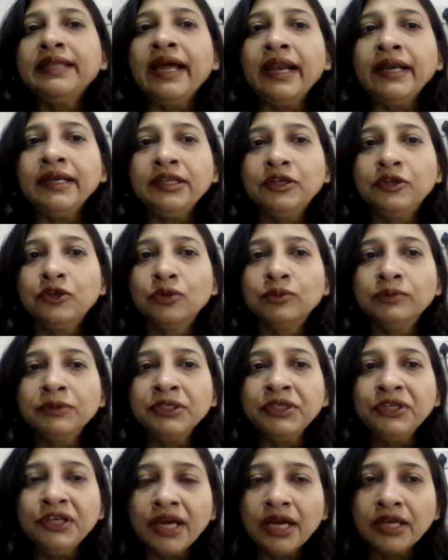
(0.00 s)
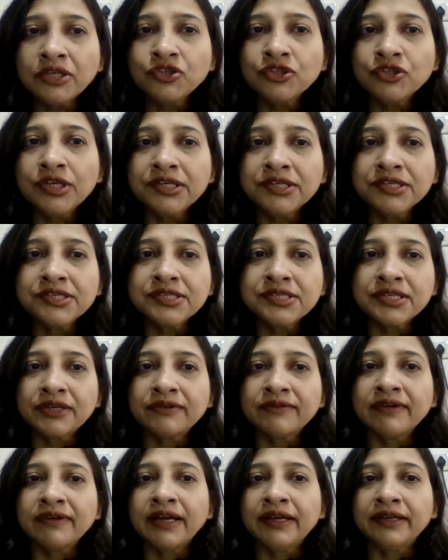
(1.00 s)
But that human touch that
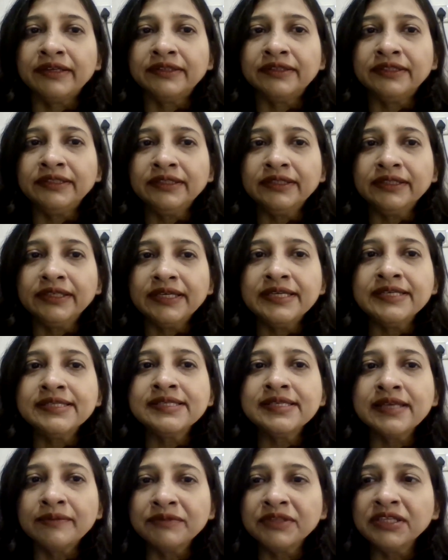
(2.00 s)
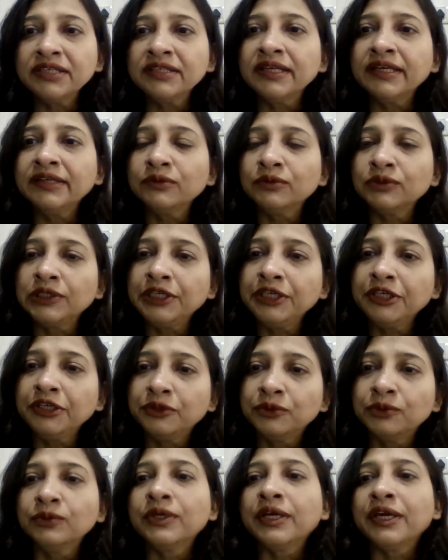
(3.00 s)
is required is something that
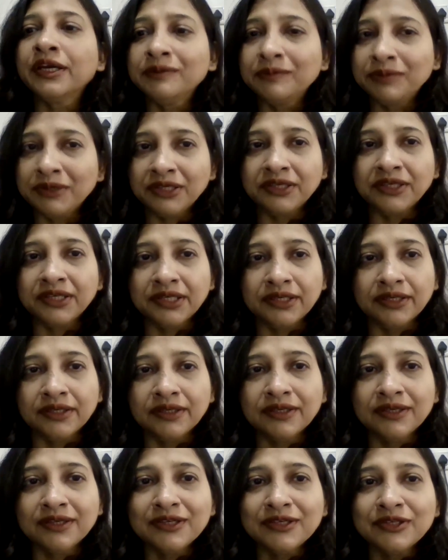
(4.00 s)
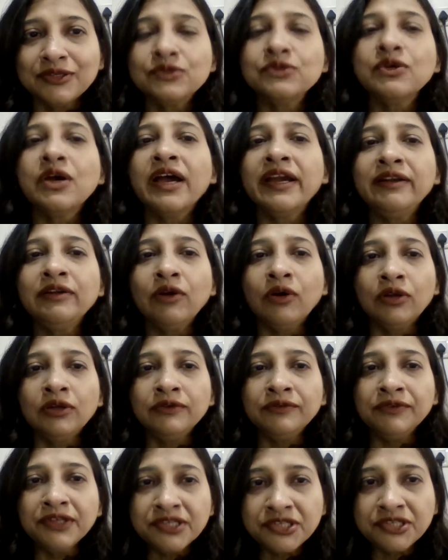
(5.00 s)
only you can bring in. So I'll
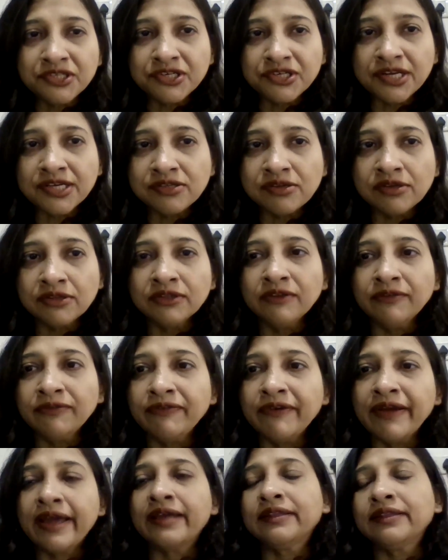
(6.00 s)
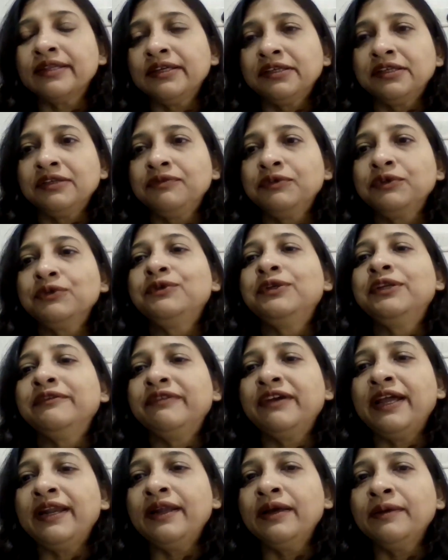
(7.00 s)
always stress on the fact that if you
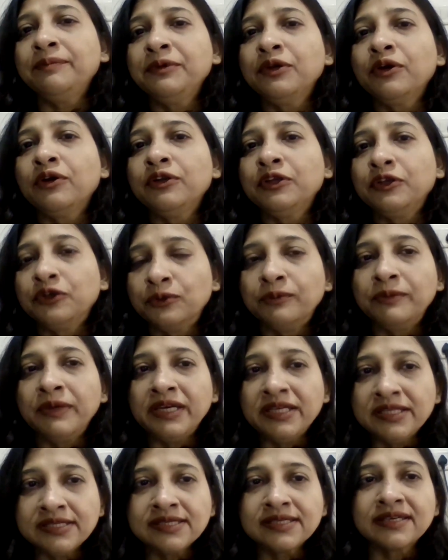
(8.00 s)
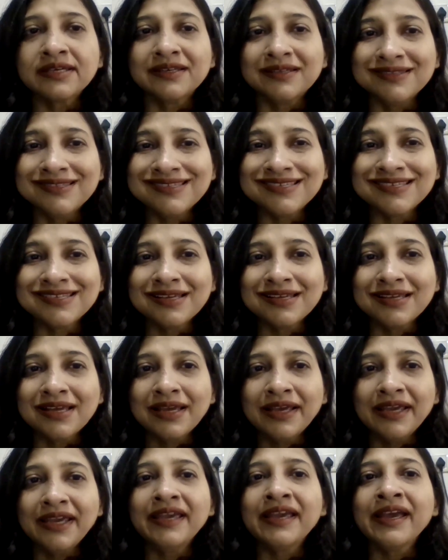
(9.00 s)
develop your humane skills,
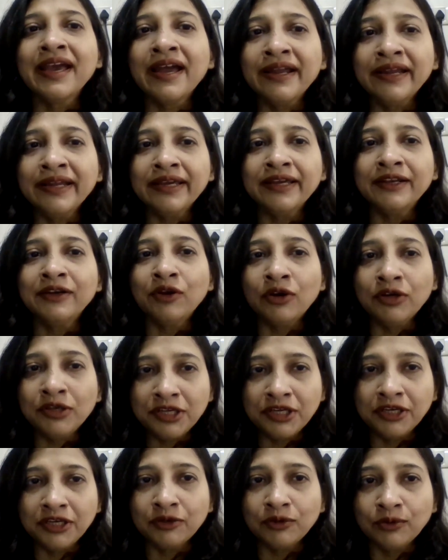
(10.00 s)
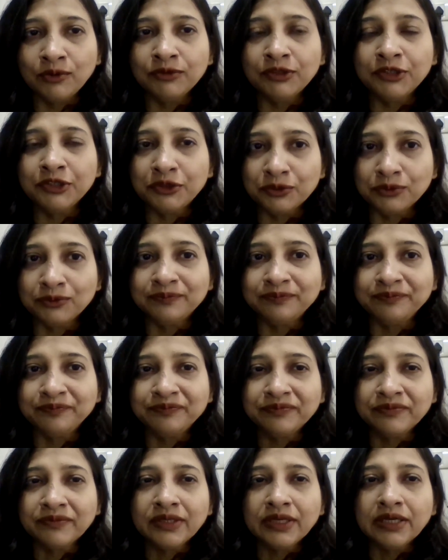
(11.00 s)
AI cannot take over you.
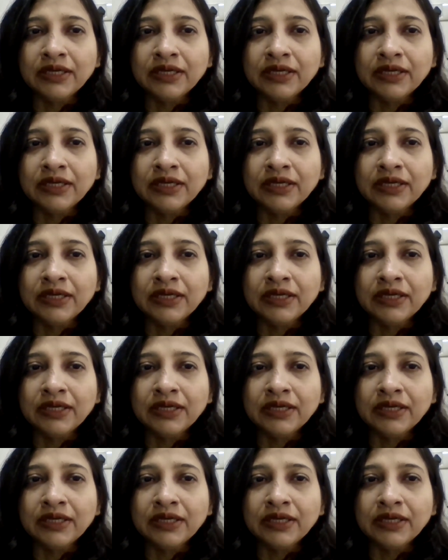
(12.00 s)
